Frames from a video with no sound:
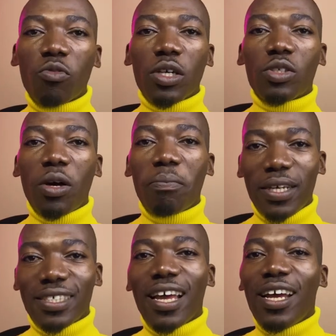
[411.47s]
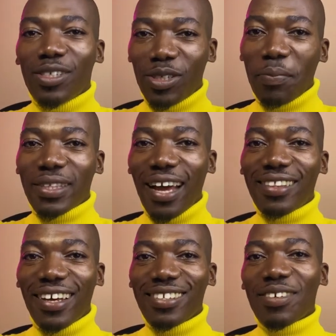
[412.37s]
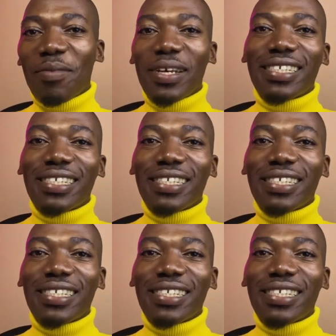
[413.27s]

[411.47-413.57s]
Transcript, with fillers: question, please drop it down there in the comment